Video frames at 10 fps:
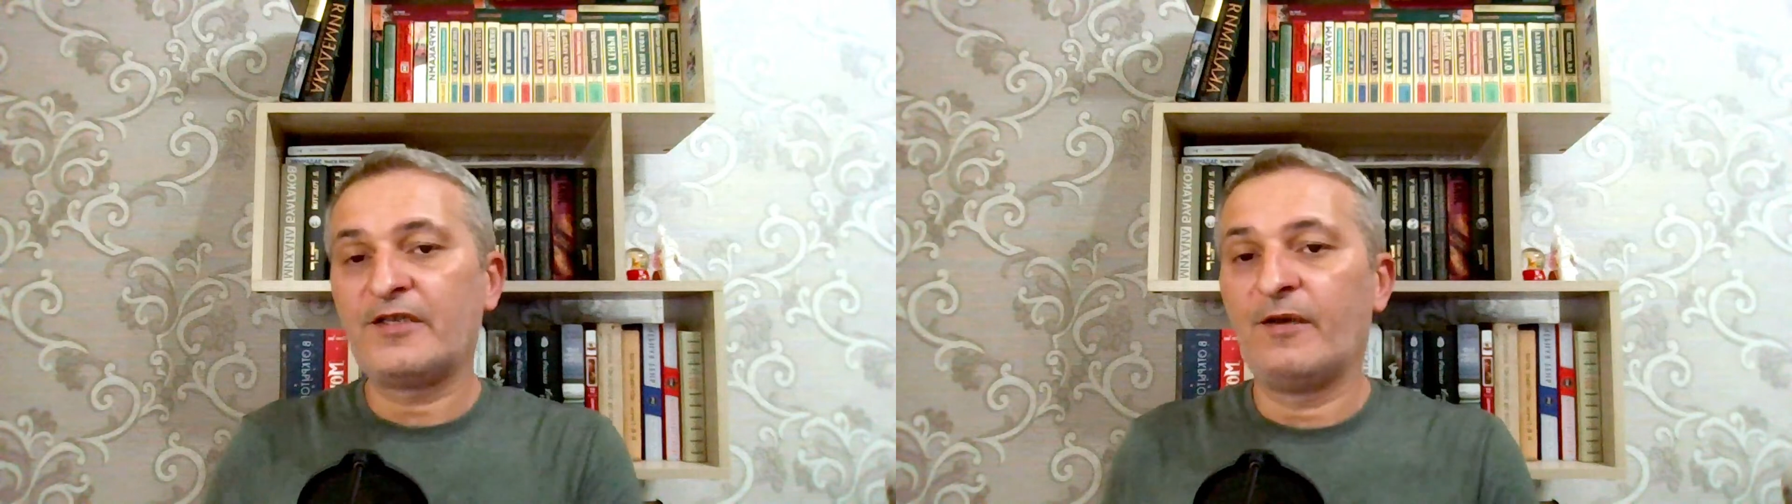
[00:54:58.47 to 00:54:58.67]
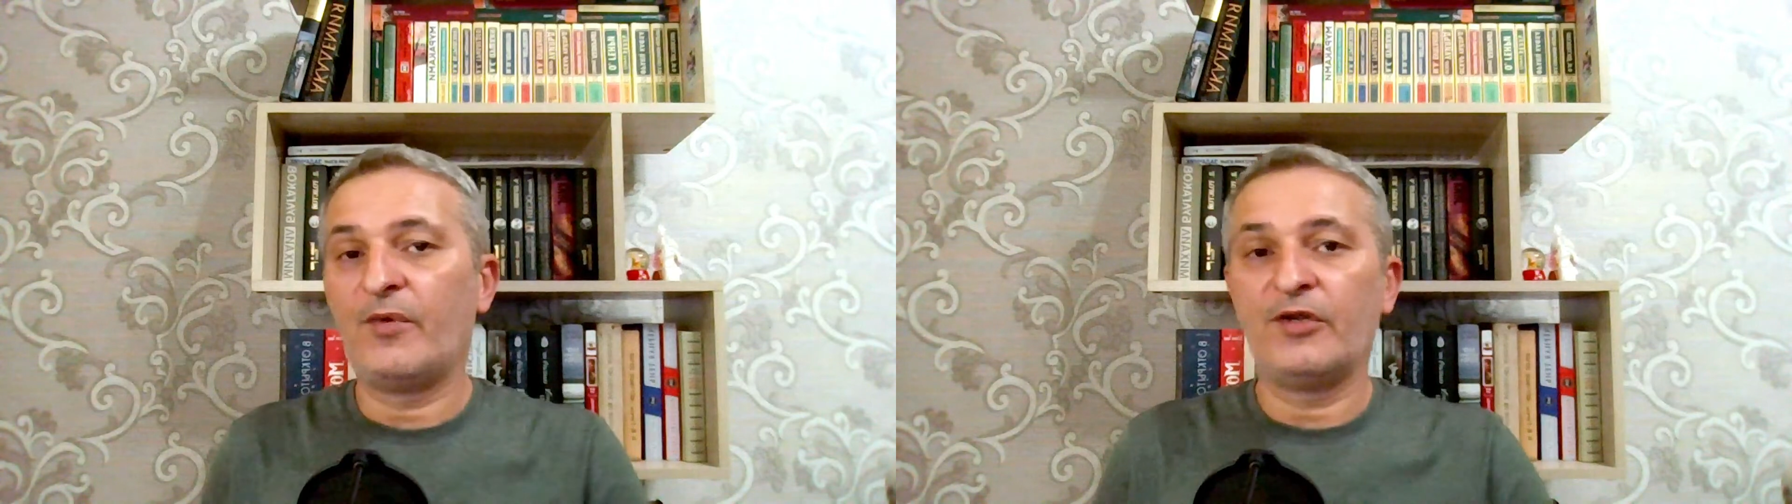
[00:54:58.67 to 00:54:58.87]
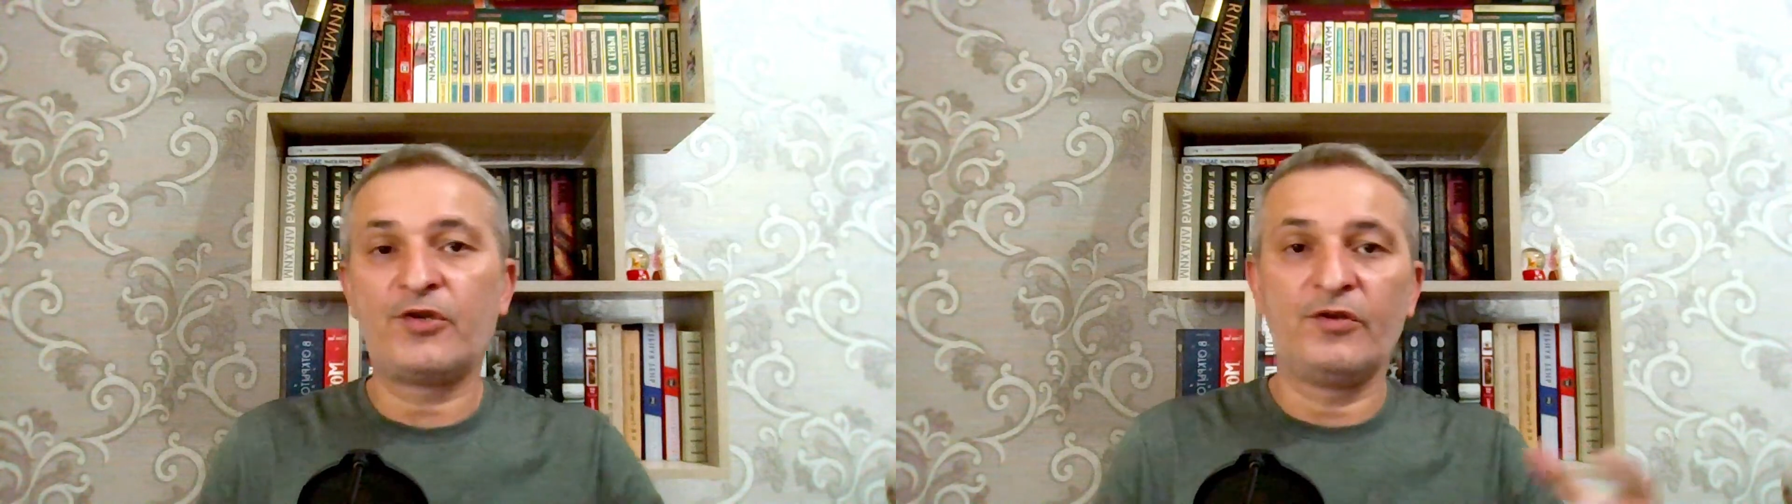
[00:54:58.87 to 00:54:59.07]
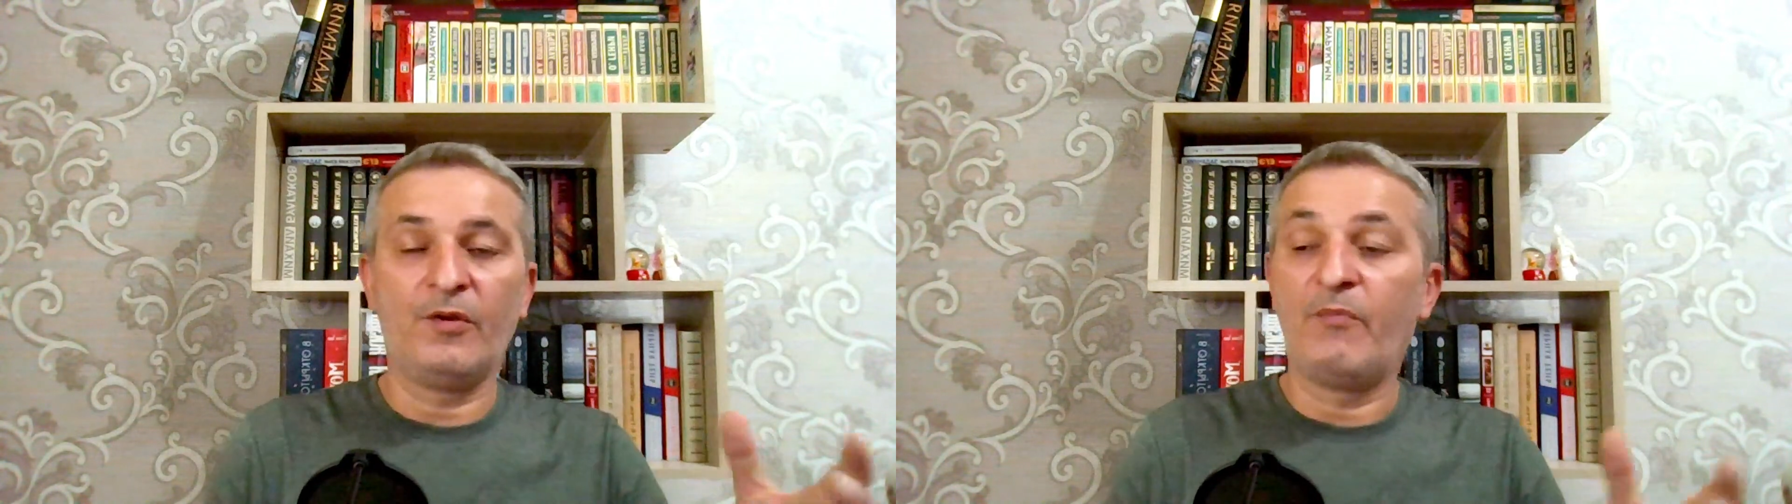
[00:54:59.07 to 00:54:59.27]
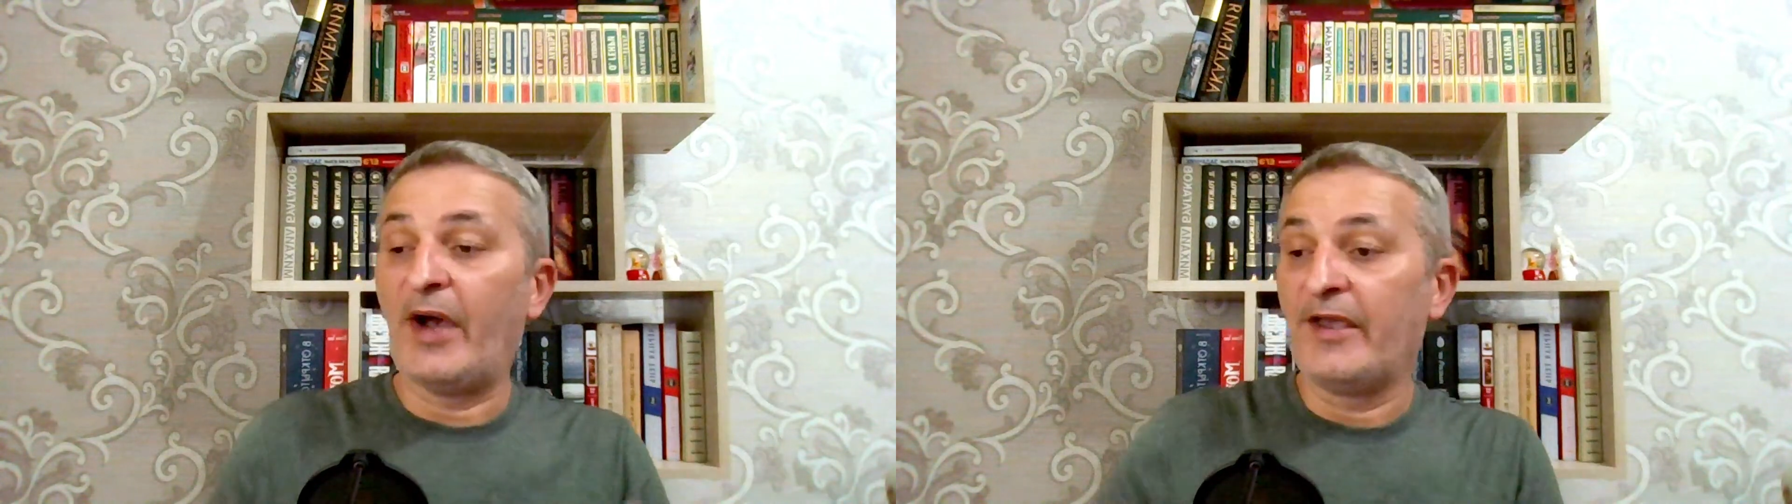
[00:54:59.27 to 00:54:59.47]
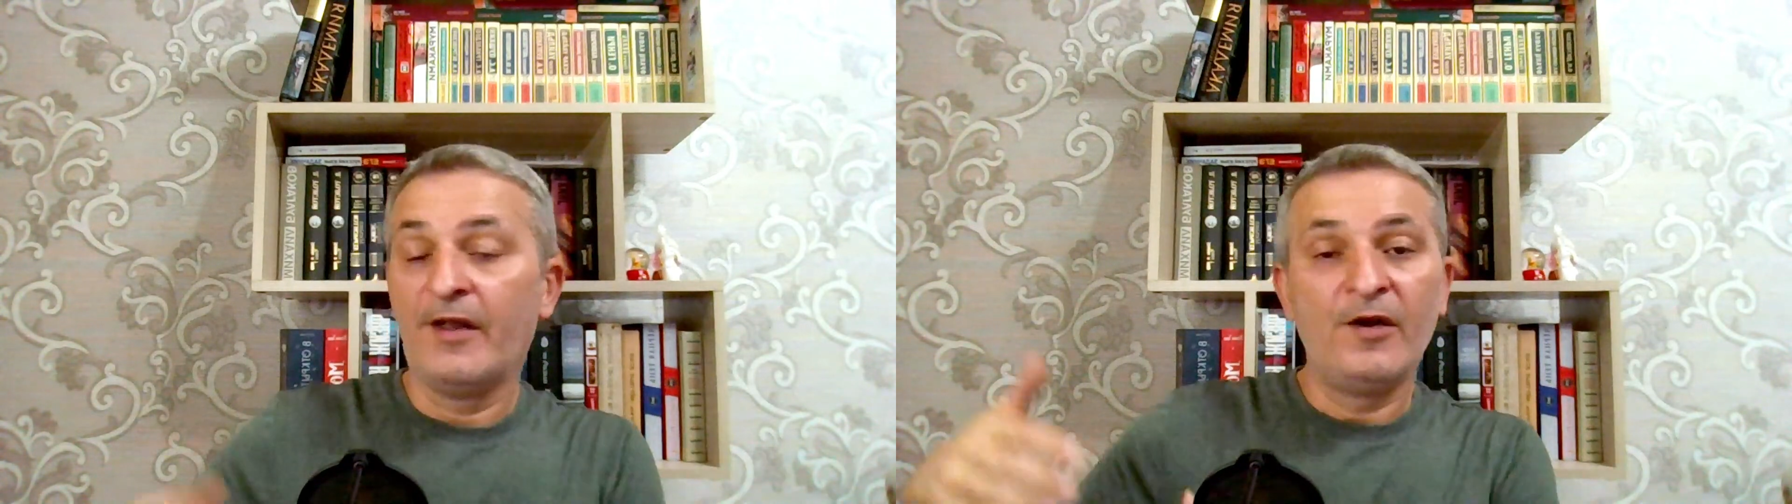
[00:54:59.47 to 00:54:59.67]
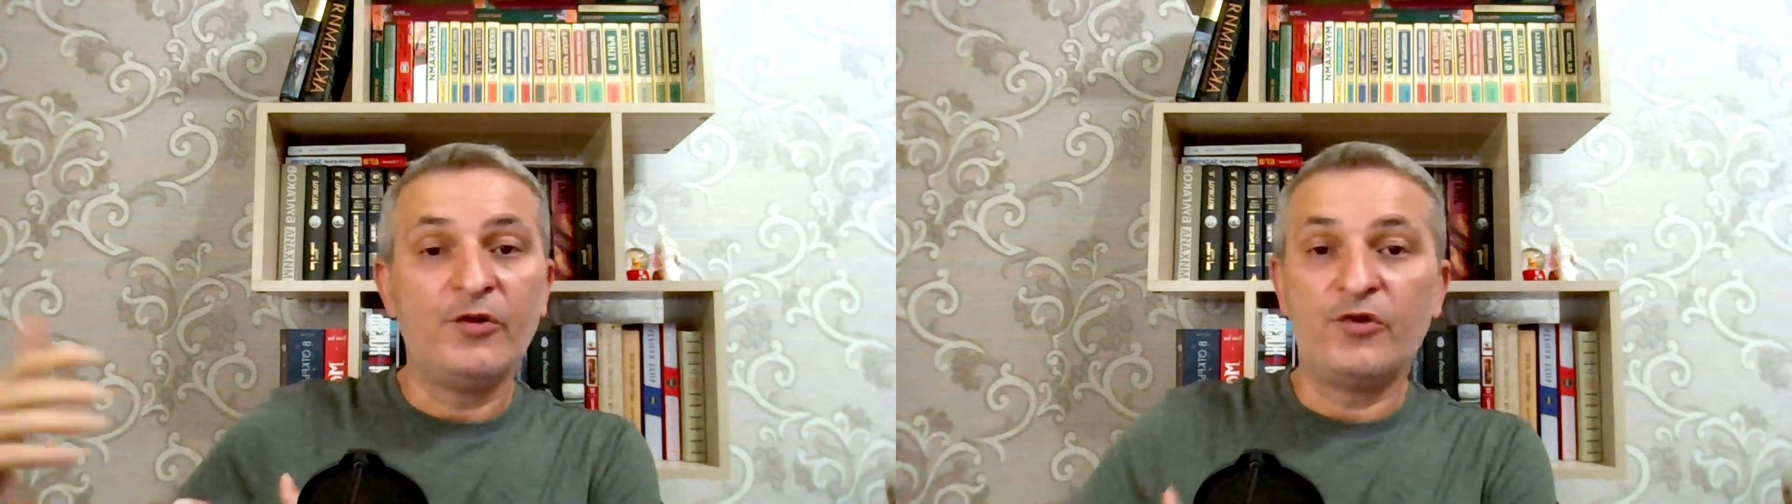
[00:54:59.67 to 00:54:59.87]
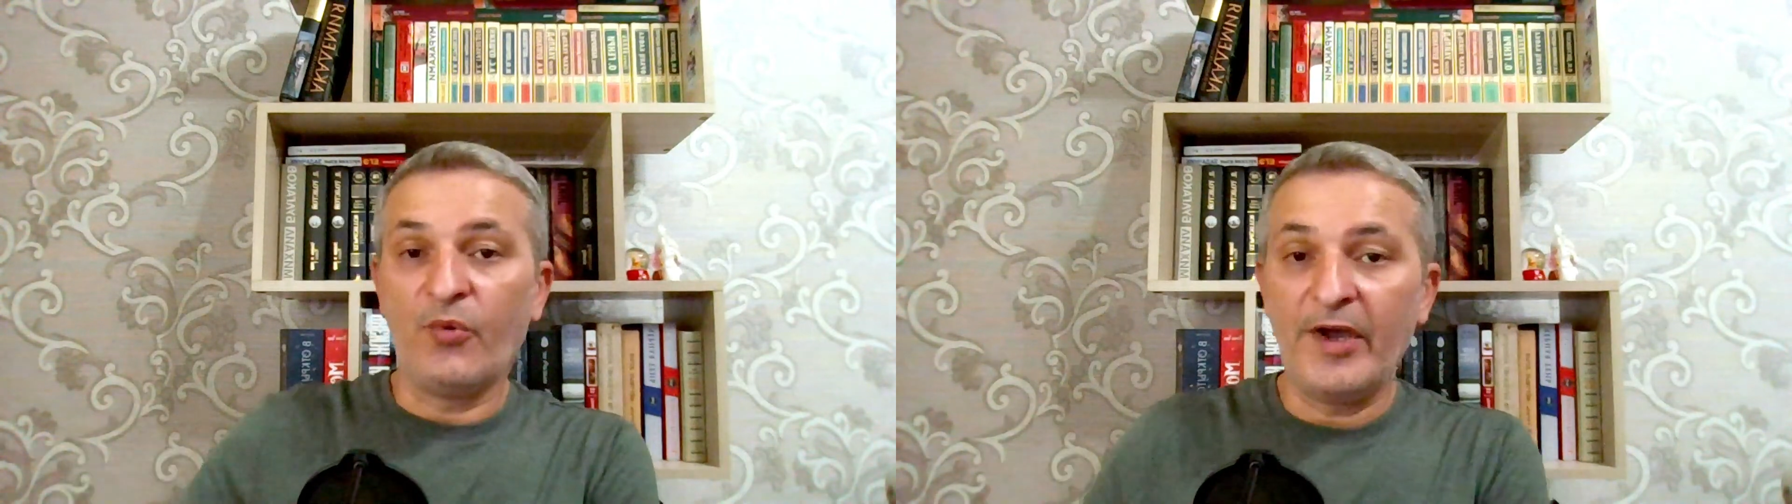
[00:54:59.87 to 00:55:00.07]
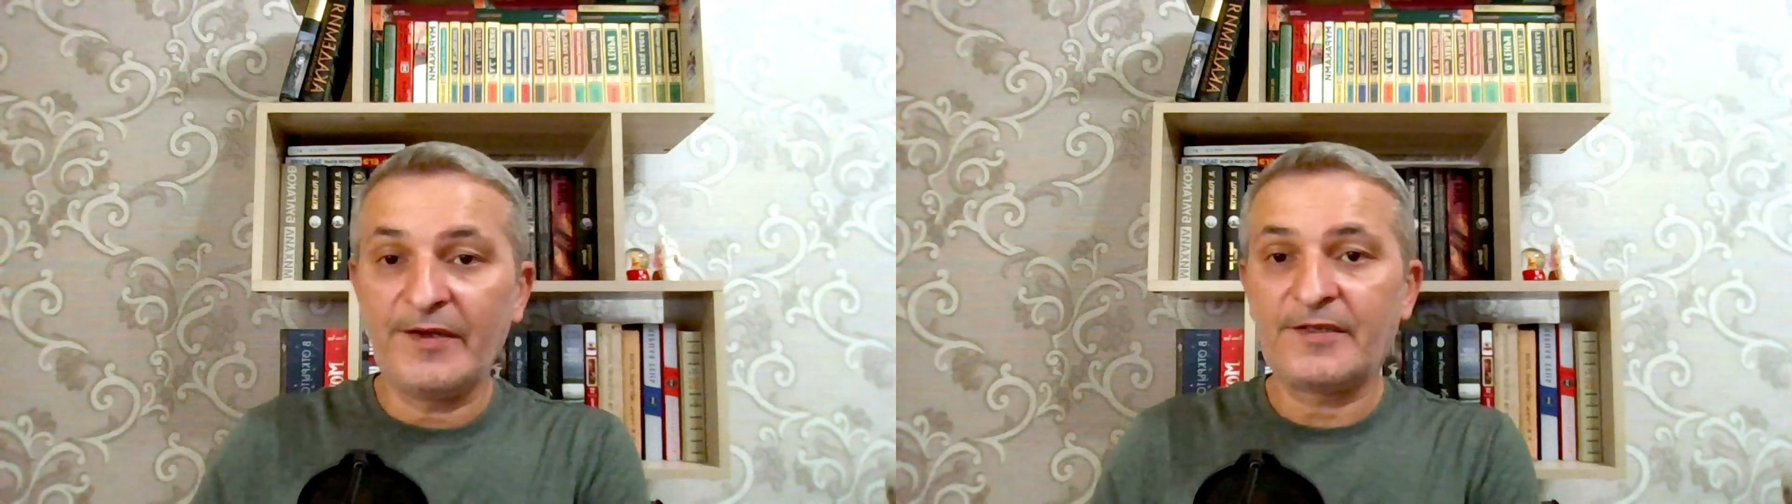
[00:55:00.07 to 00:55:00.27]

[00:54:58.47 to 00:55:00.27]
some additional by US,